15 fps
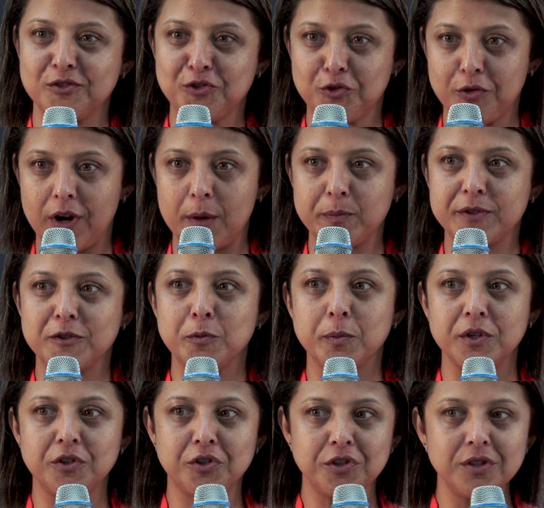strep
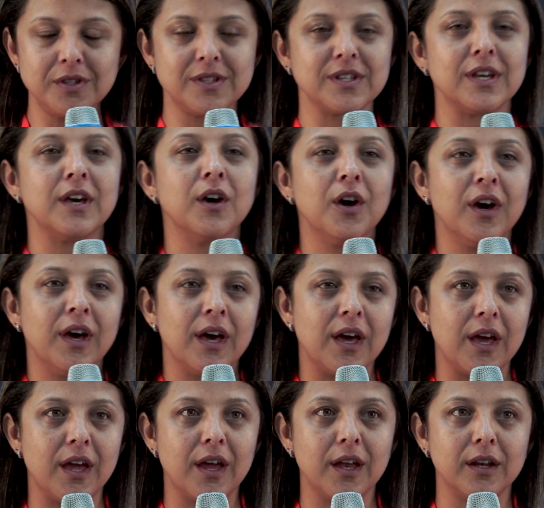species.
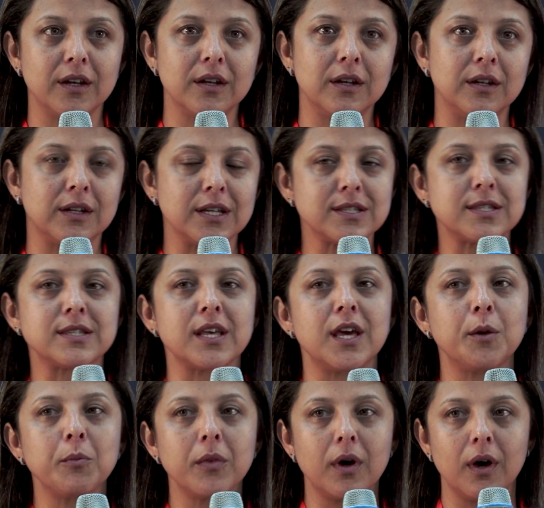And the
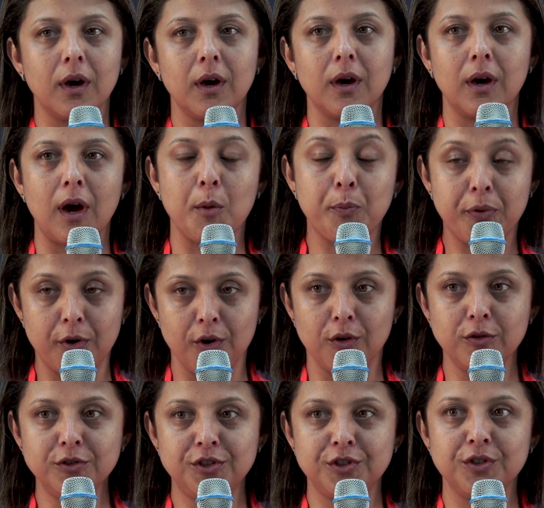same
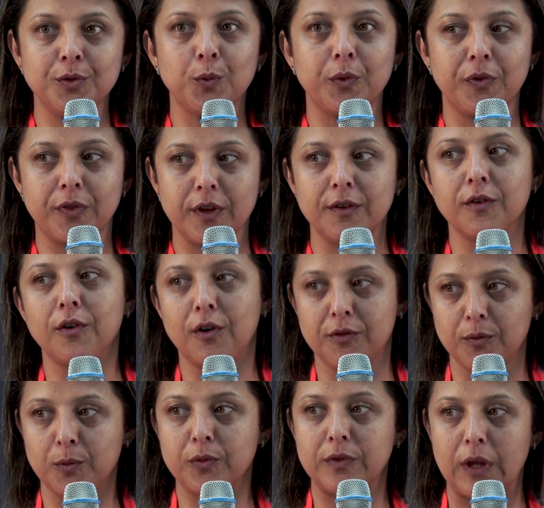approach that
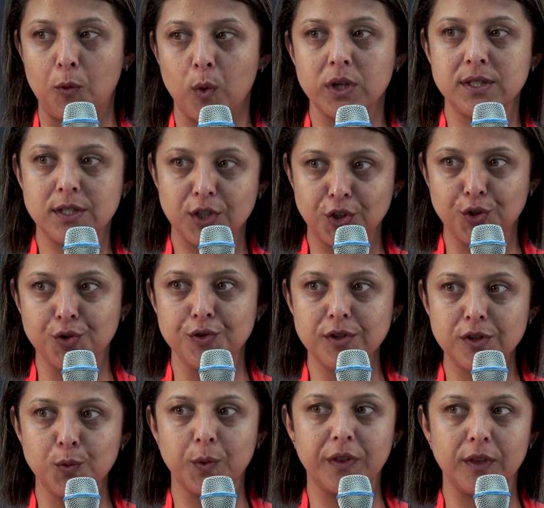was
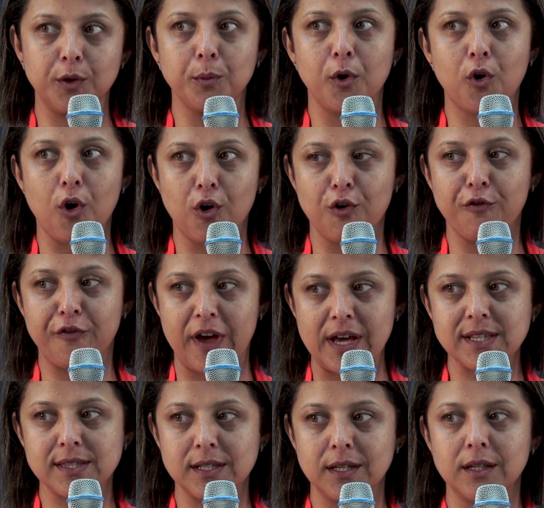used with pneumococcal
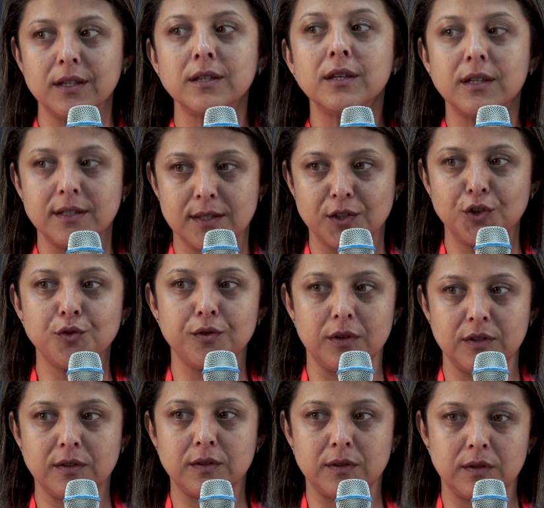vaccine
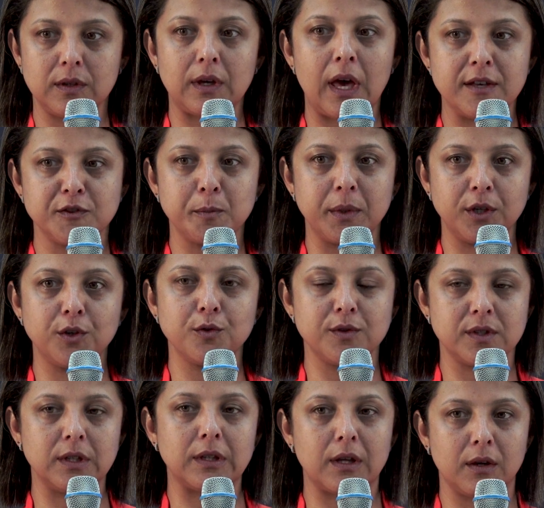has been
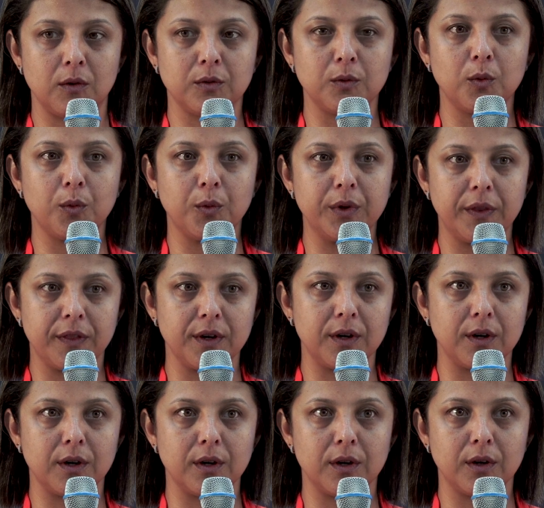using now with
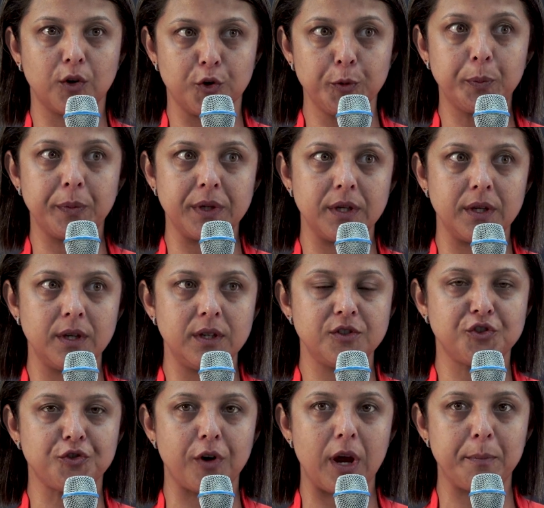the Group B
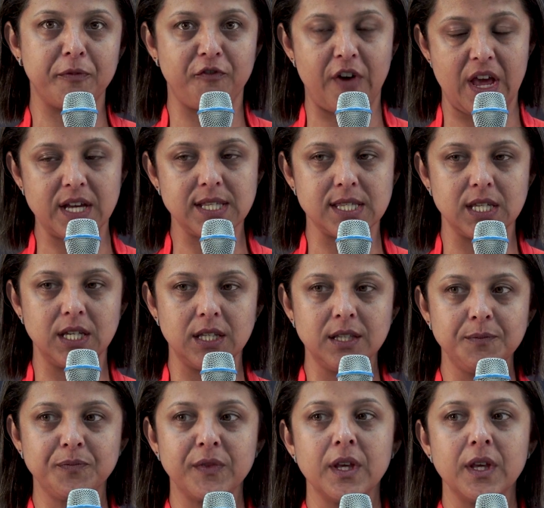strep vaccine.